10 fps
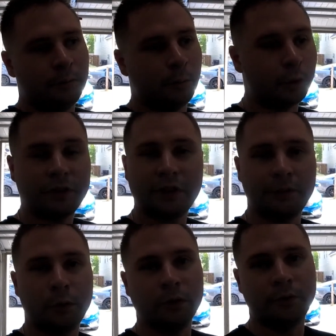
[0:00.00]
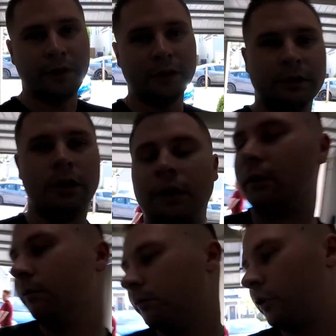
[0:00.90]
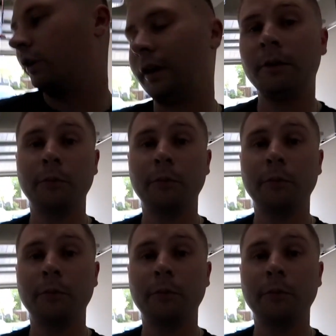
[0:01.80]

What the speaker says: More stuff to unveil. Oh, sorry.